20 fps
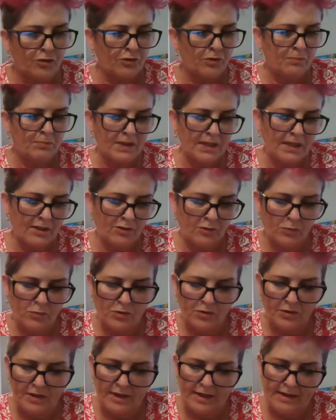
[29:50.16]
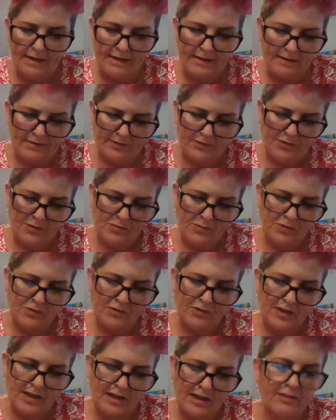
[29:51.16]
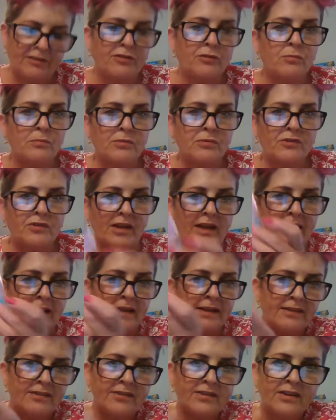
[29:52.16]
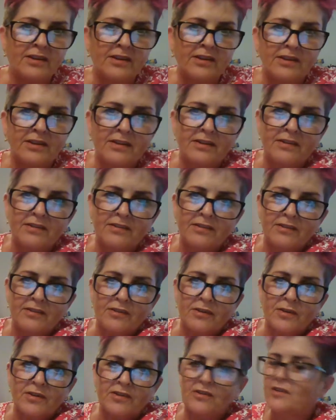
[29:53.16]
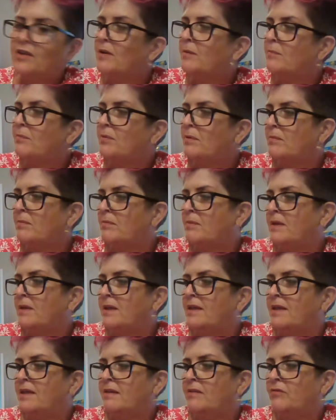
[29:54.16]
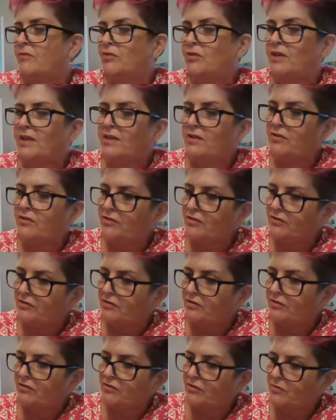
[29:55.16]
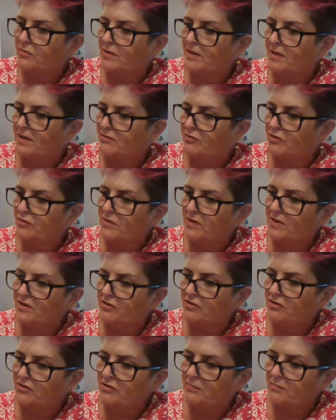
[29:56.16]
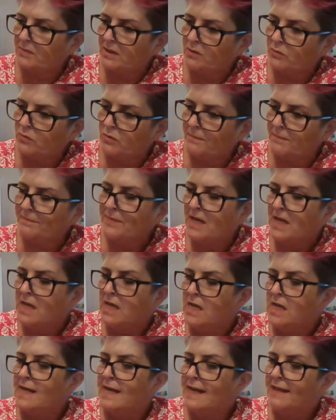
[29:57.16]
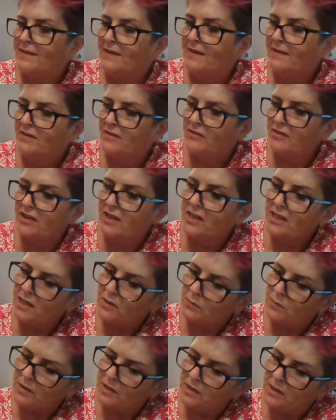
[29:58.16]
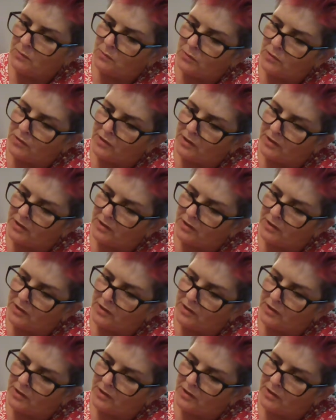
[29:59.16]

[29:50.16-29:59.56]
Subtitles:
the biggest one is, what's that, thumb size. So I'd say probably 3 inches, 2.5, 2 inches, the big one. And then the teeny weeny one